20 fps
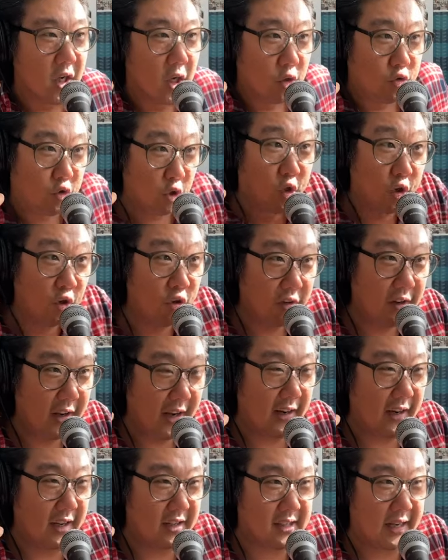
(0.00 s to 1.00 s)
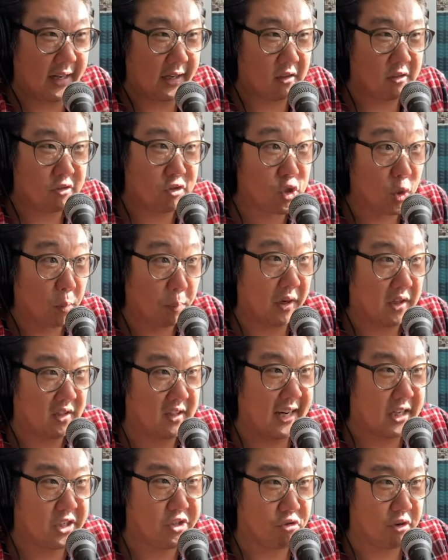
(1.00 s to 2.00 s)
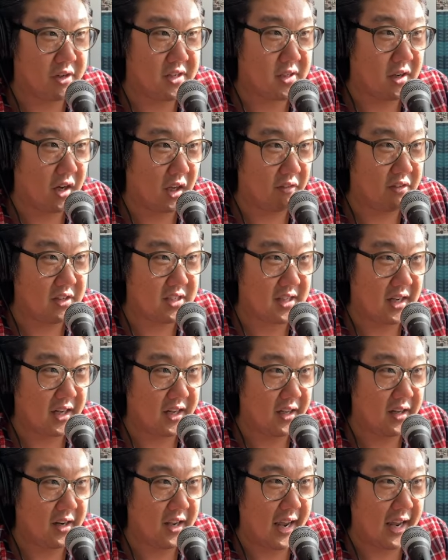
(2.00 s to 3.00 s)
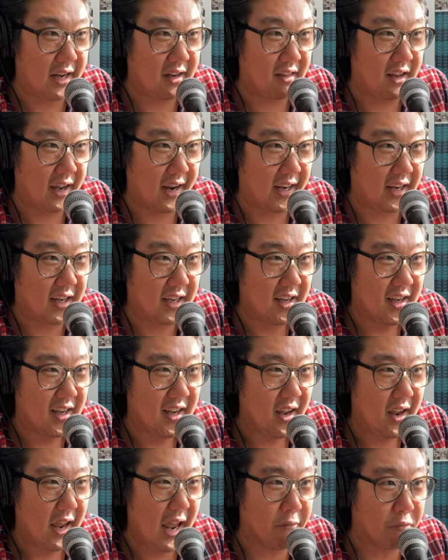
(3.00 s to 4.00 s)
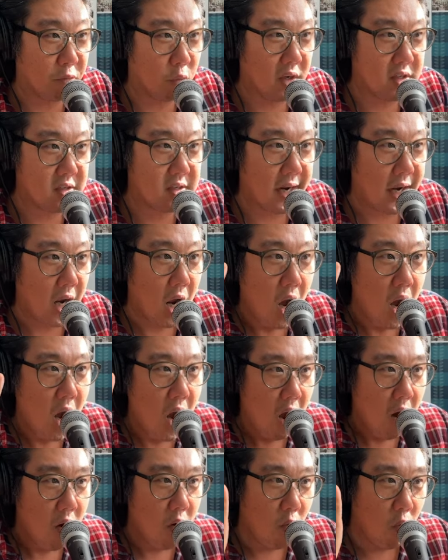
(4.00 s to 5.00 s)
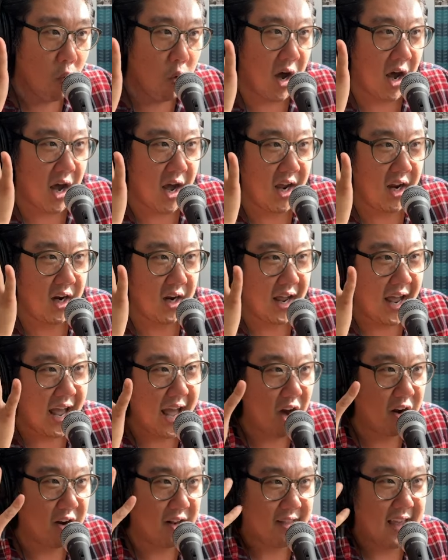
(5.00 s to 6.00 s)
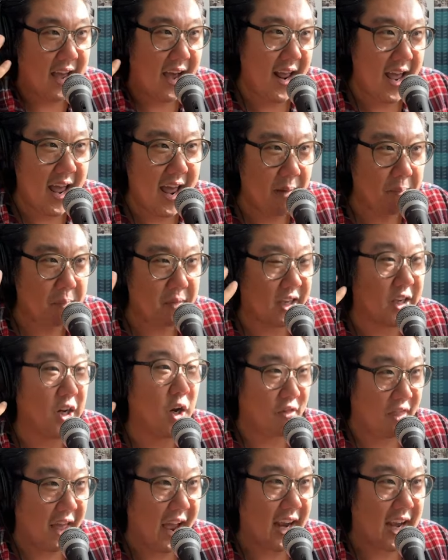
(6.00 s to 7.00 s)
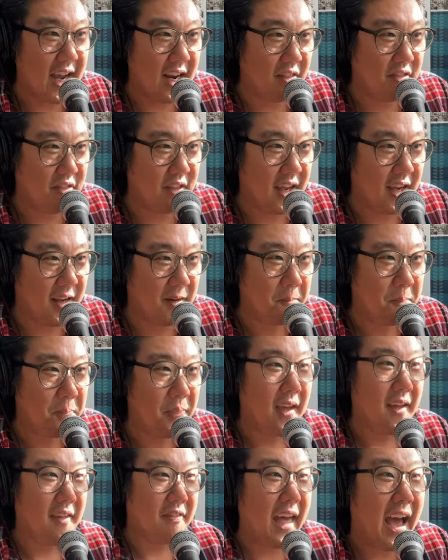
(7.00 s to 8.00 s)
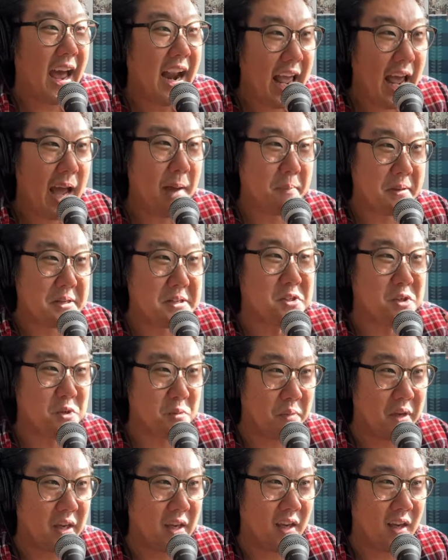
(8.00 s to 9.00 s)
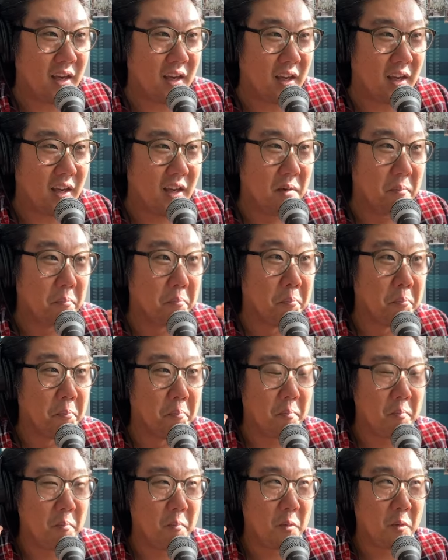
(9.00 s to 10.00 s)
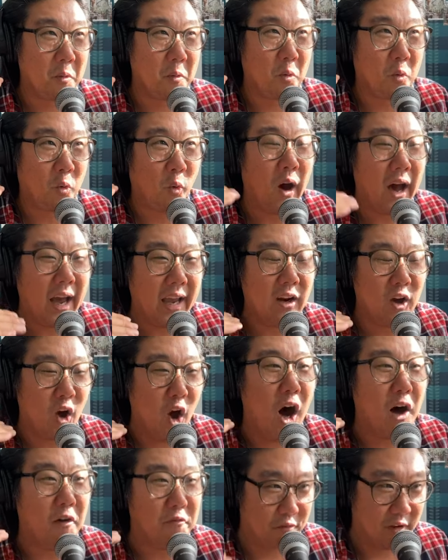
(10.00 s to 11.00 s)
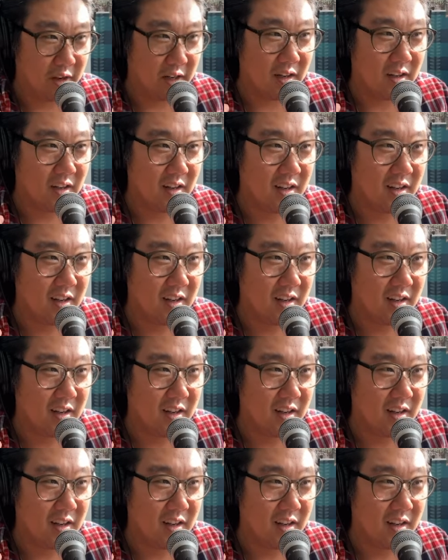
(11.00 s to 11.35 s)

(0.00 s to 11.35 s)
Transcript: doo-doo, and it's like super dexterous all of a sudden, and like everyone's like, oh, what? How did that happen? You know, that kind of thing. Yeah. That happens to me quite often.